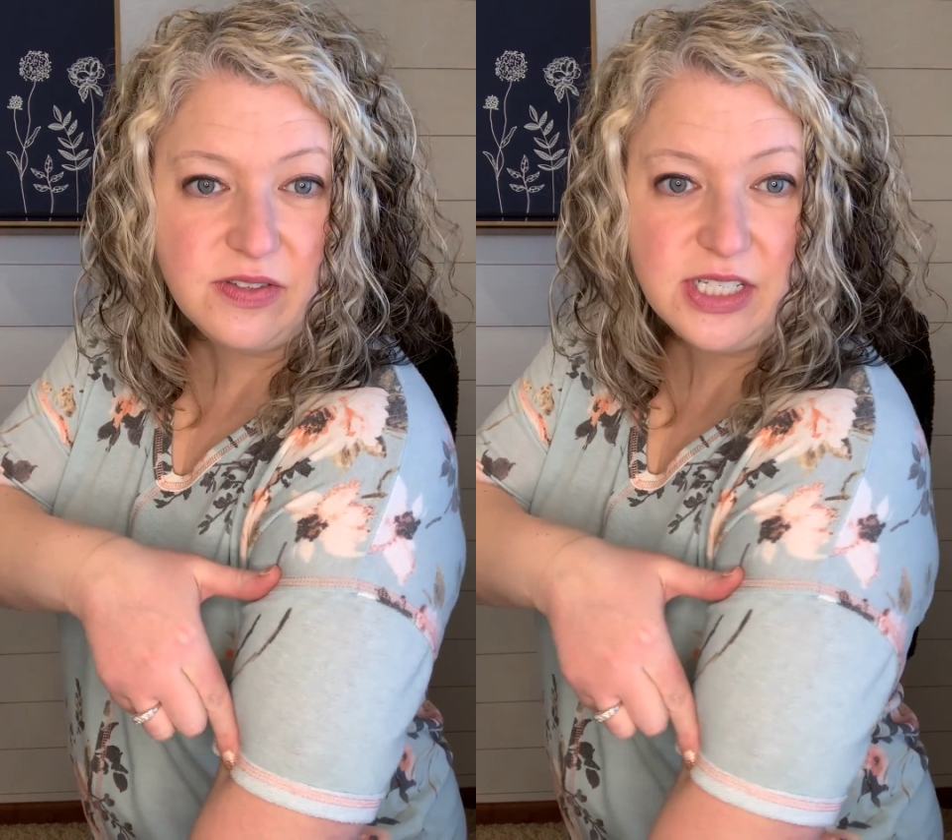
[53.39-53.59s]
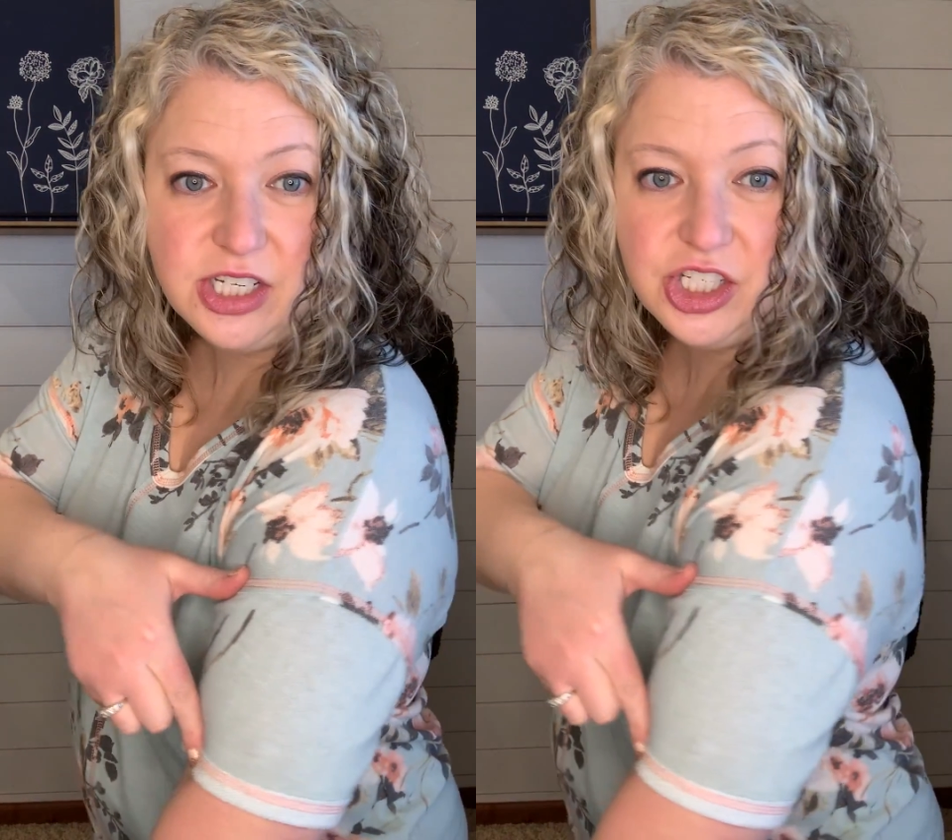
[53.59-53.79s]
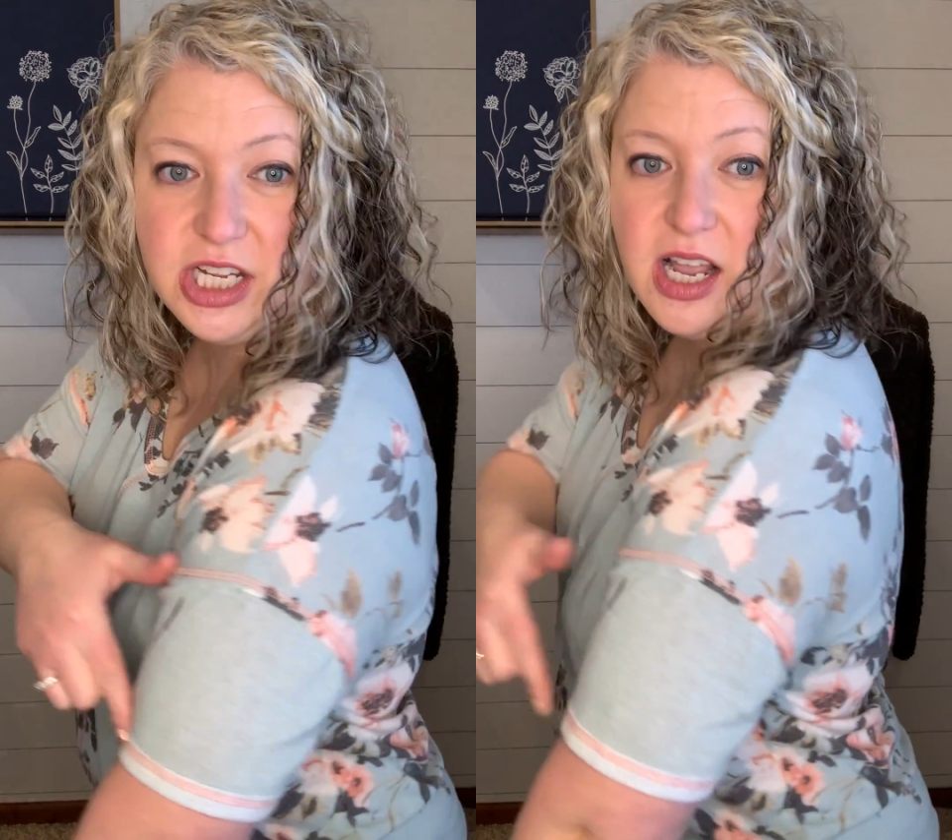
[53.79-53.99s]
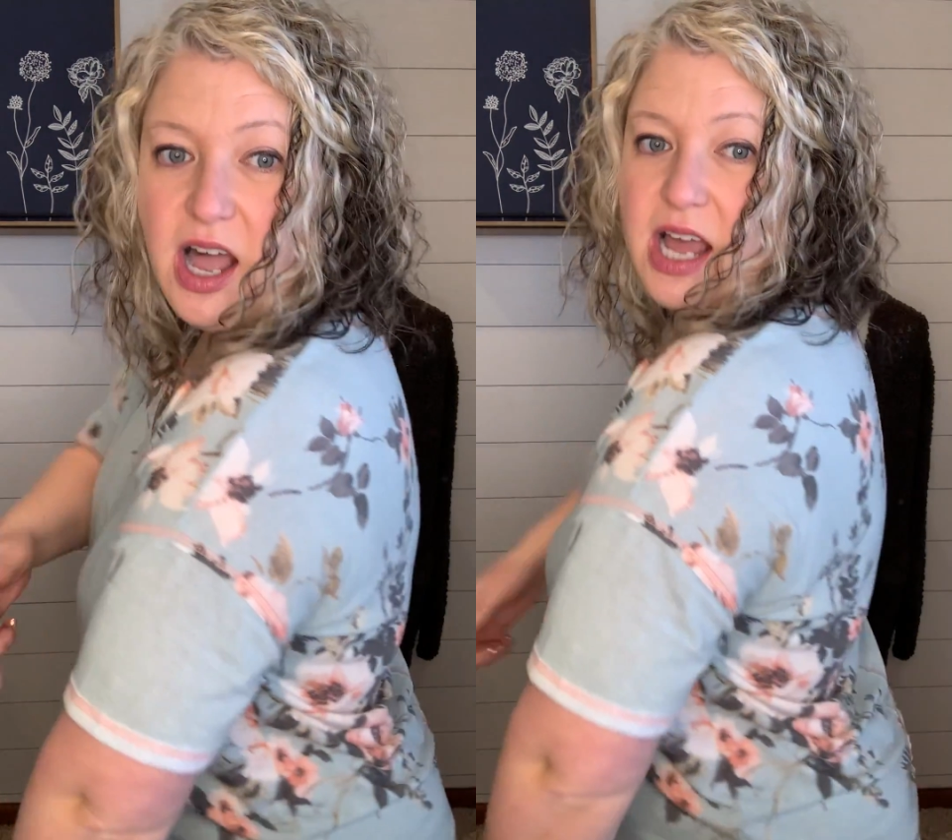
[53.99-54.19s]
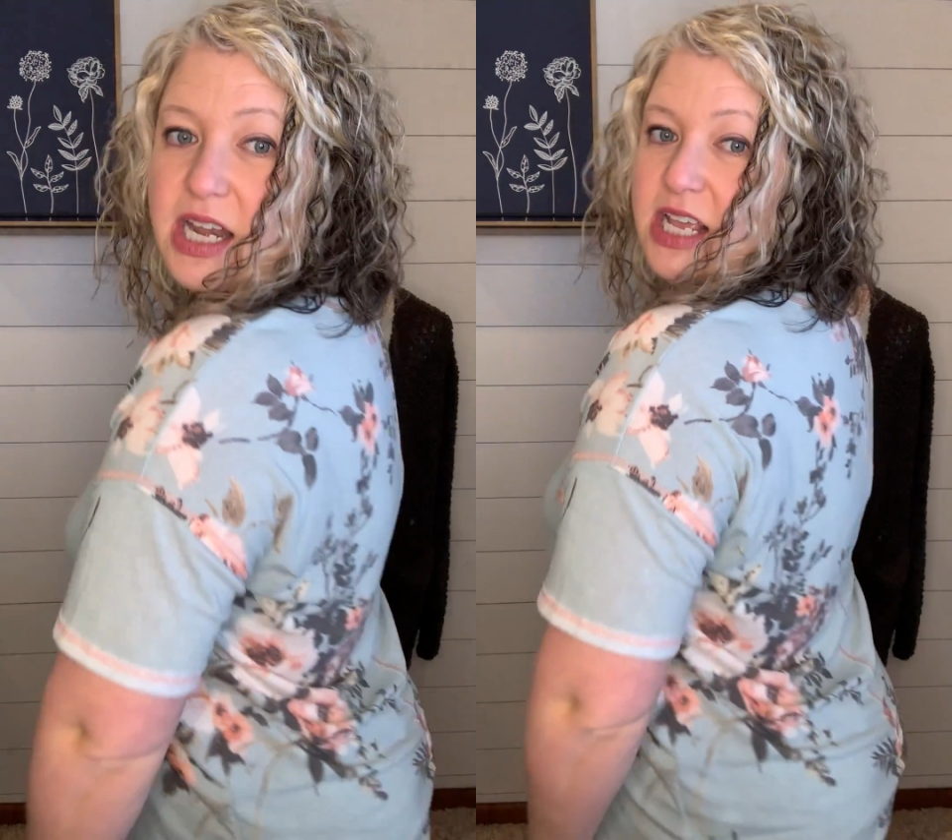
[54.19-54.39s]
stitching
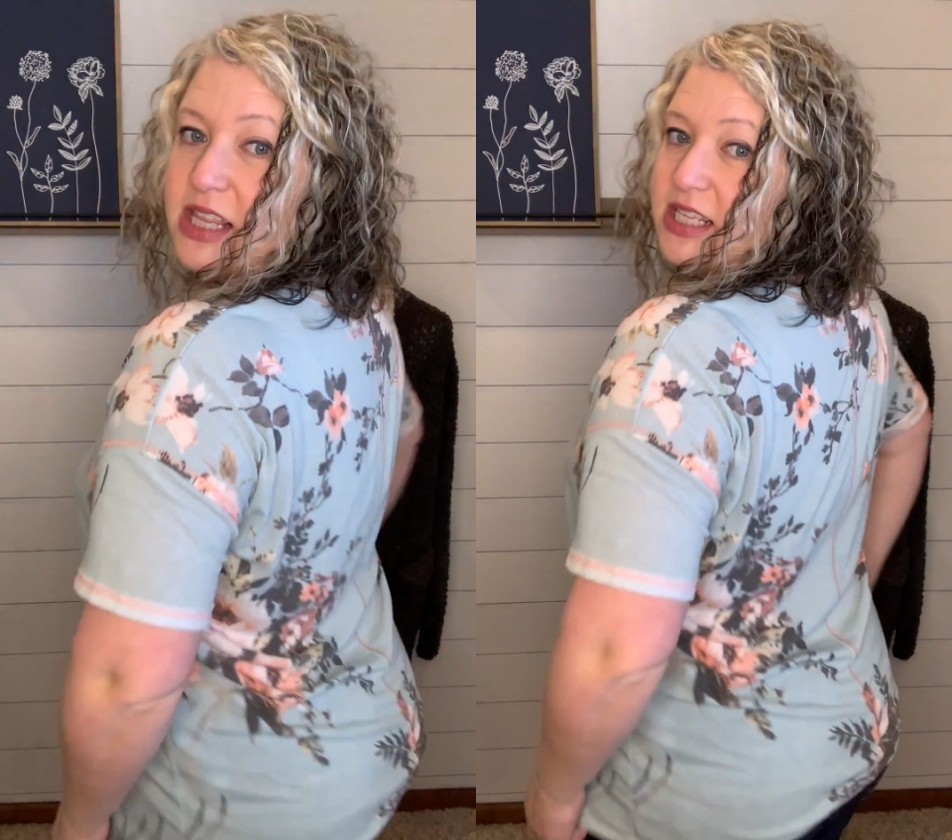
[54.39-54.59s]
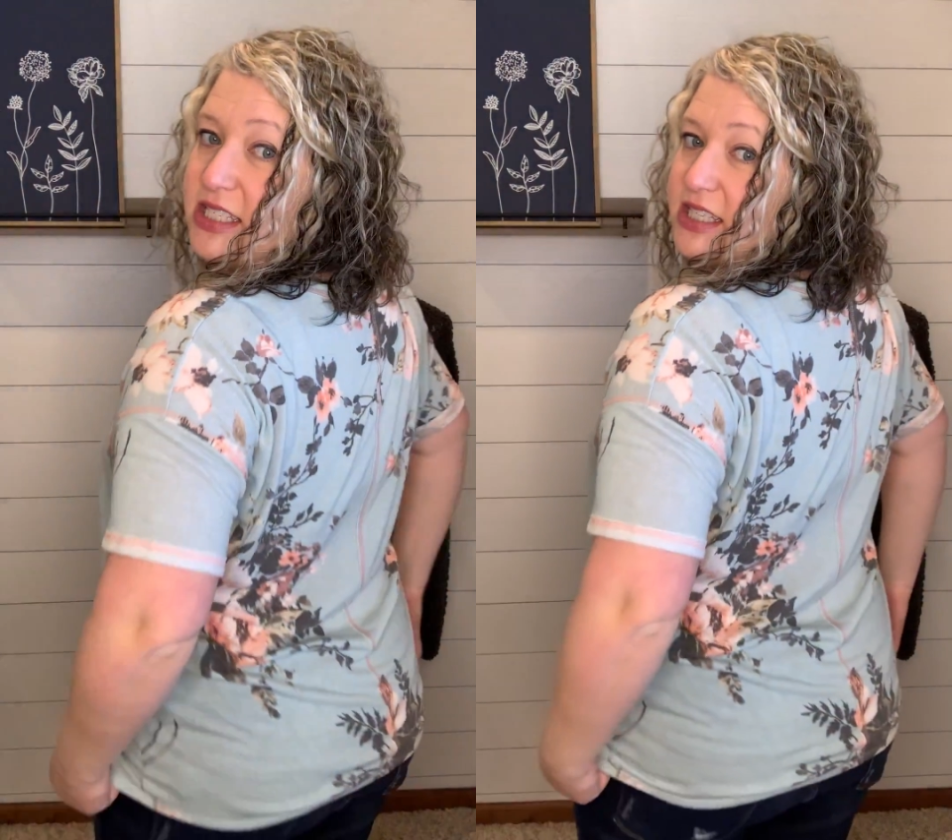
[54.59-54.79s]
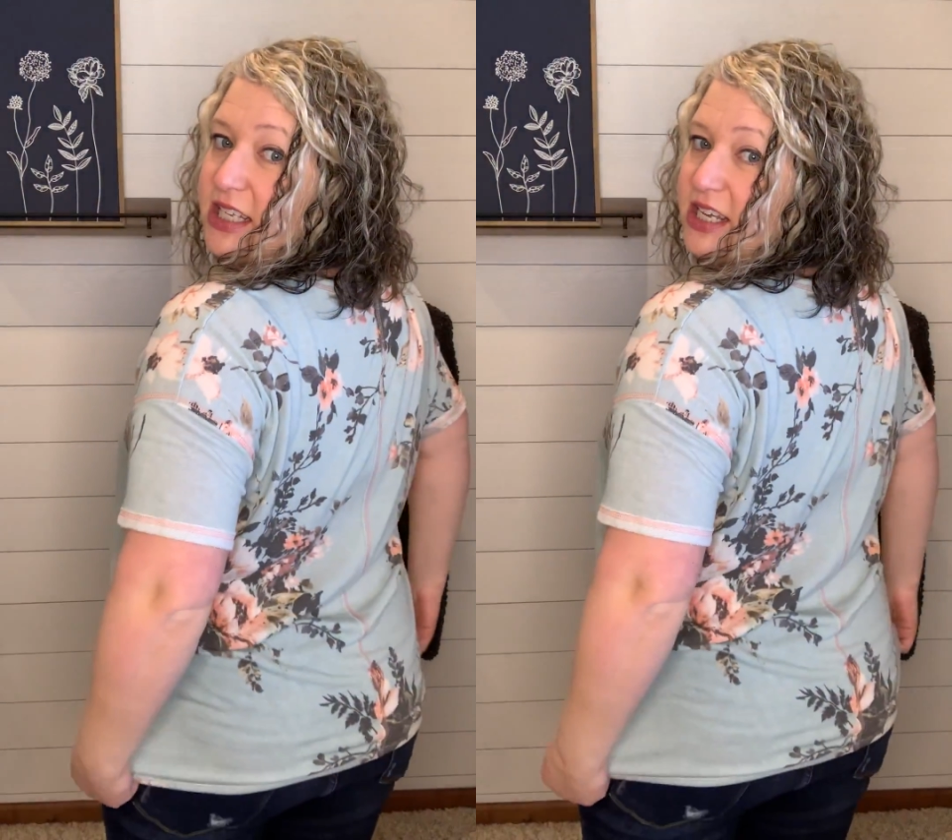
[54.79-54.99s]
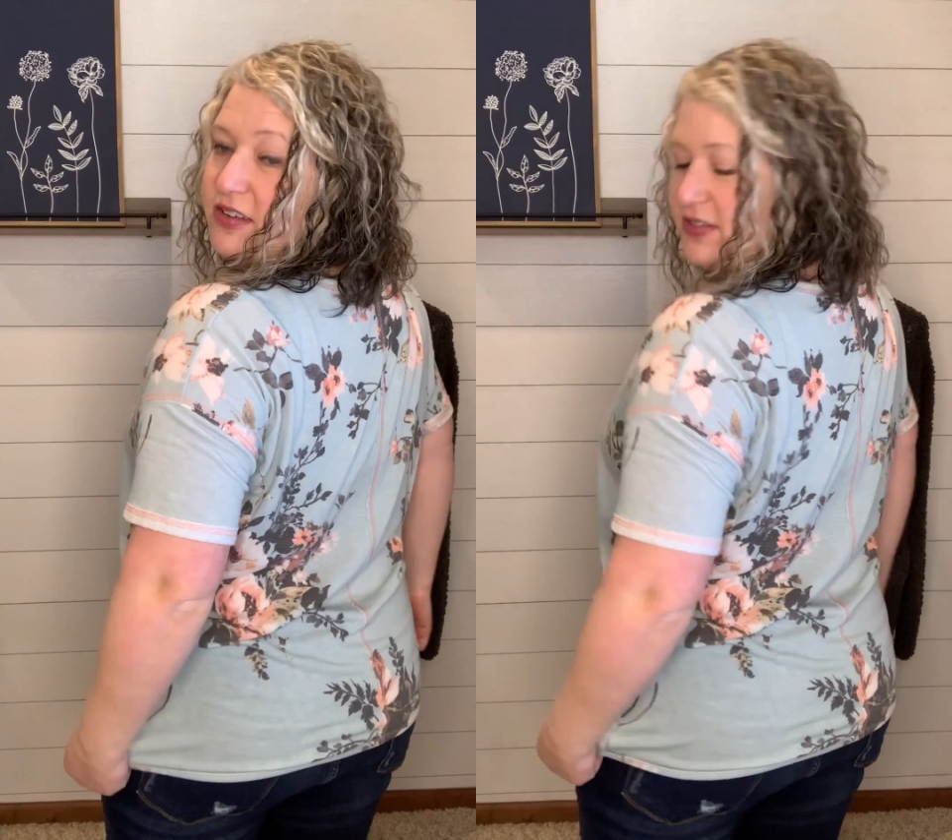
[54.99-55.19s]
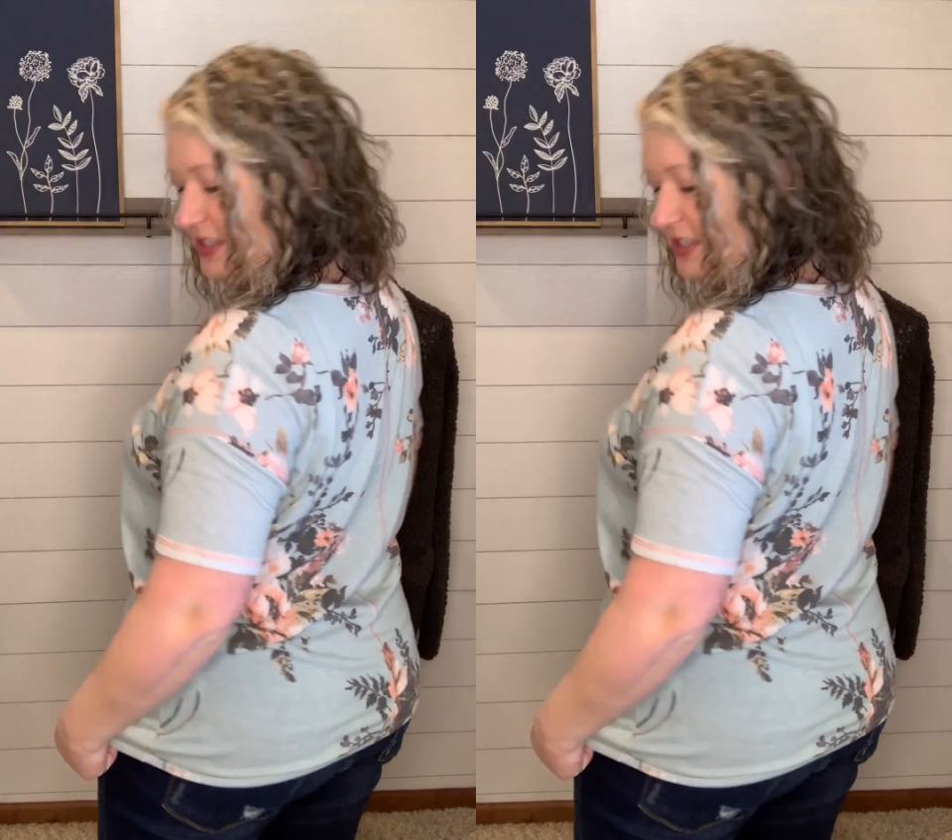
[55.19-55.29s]
on the sleeves.